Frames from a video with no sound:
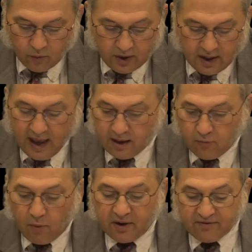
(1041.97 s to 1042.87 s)
we had a
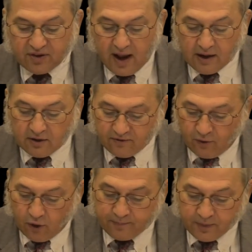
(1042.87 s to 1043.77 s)
moment of silence
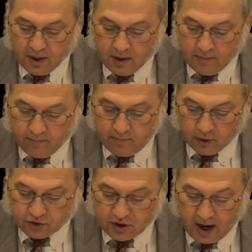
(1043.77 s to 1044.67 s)
for
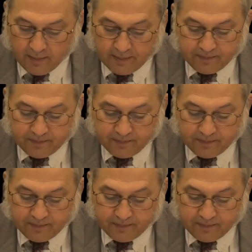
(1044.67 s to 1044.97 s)
Bill Sharp.